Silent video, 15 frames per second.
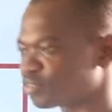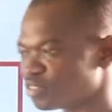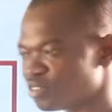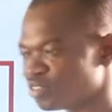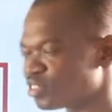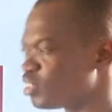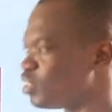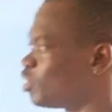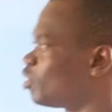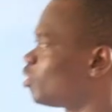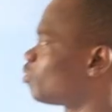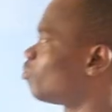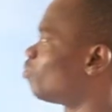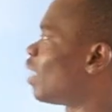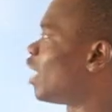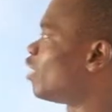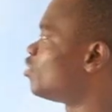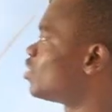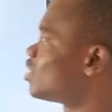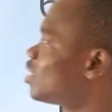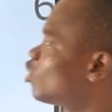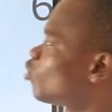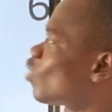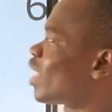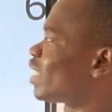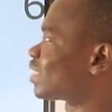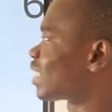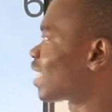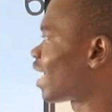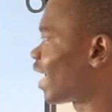Food by using
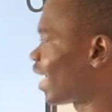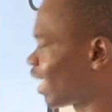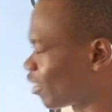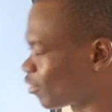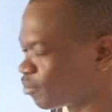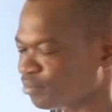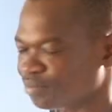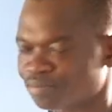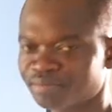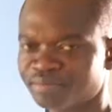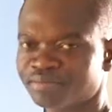what? Air.